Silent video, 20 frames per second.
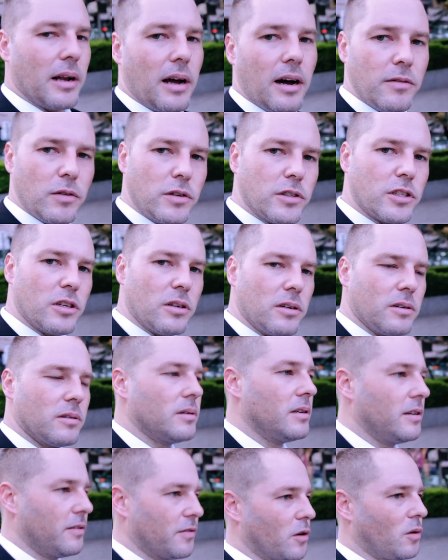I've also,
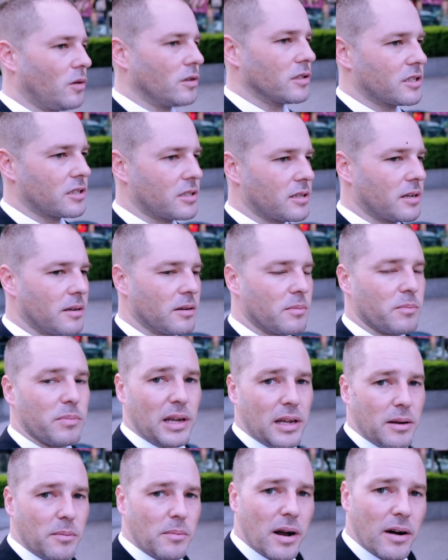of course,
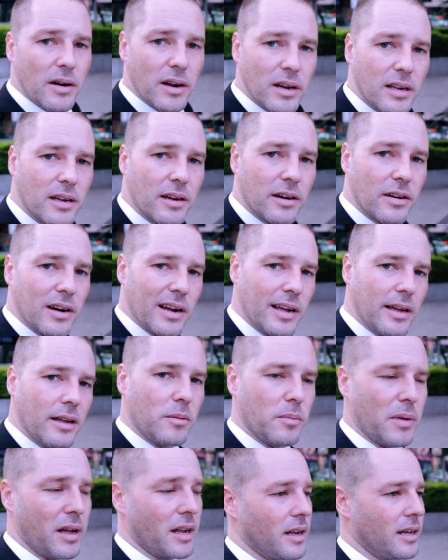been married here
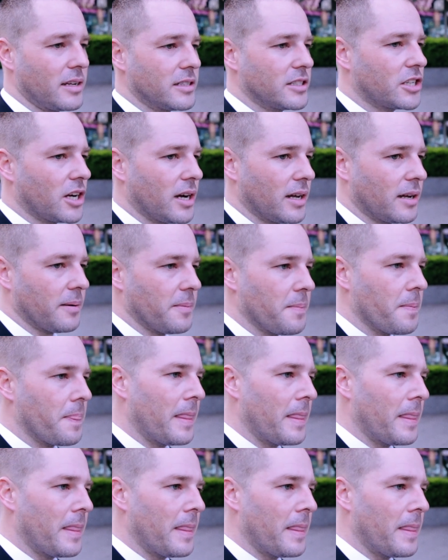in mainland China.